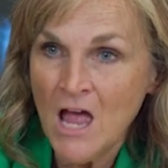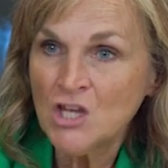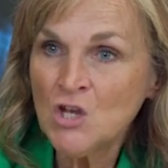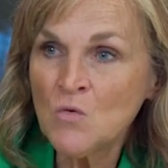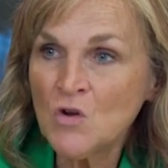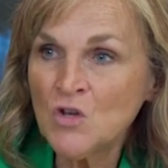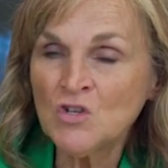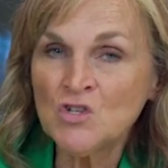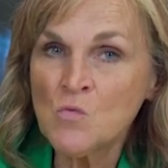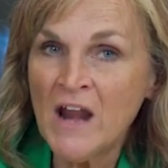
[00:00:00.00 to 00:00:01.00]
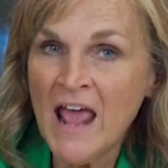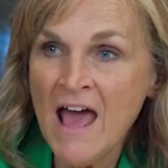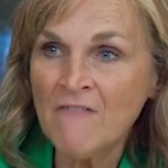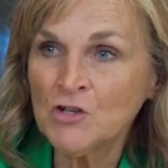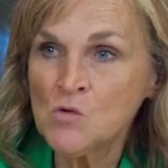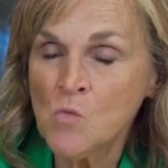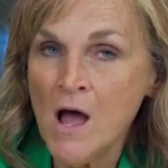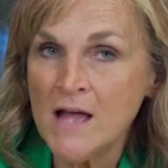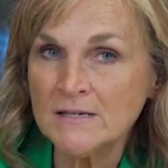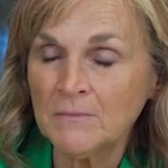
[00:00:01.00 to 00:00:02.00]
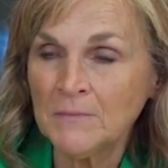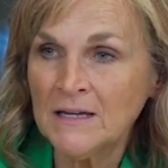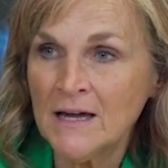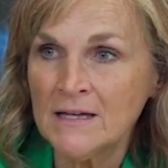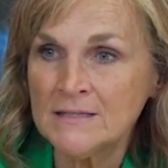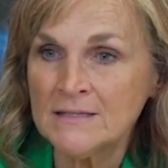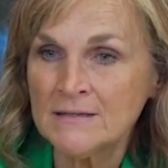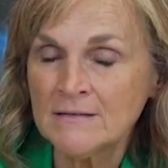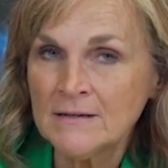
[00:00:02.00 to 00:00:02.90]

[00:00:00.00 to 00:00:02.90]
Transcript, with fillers: You could do whatever you want because.